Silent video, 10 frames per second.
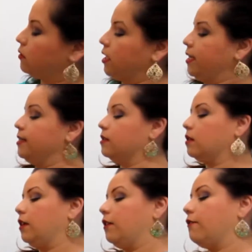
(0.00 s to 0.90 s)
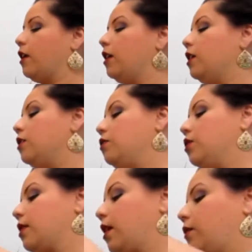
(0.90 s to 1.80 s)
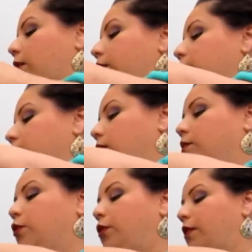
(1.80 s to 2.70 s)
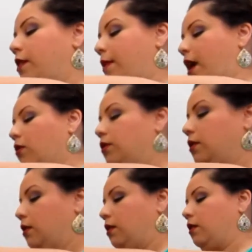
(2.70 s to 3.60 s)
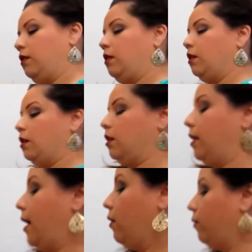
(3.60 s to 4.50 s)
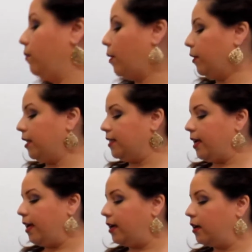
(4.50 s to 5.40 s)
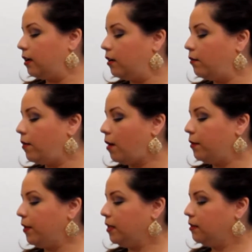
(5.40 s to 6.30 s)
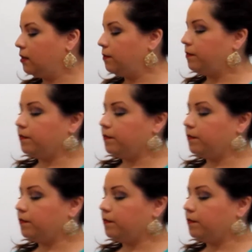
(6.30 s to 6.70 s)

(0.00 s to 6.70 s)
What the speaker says: teased in the front, you just kind of want to smooth them out. Now, I'm going to take bobby pins.